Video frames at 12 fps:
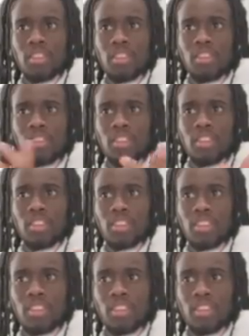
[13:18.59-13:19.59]

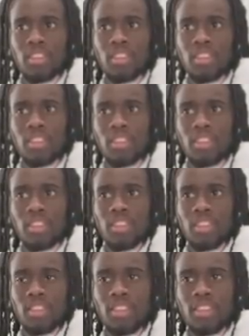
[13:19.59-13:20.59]

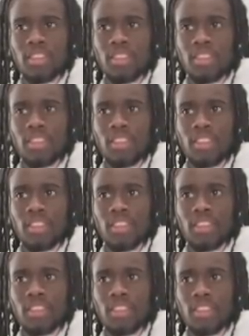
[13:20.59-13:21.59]

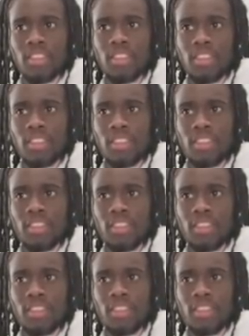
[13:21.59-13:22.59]

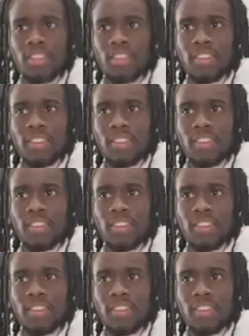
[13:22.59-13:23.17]
The person shown says nothing.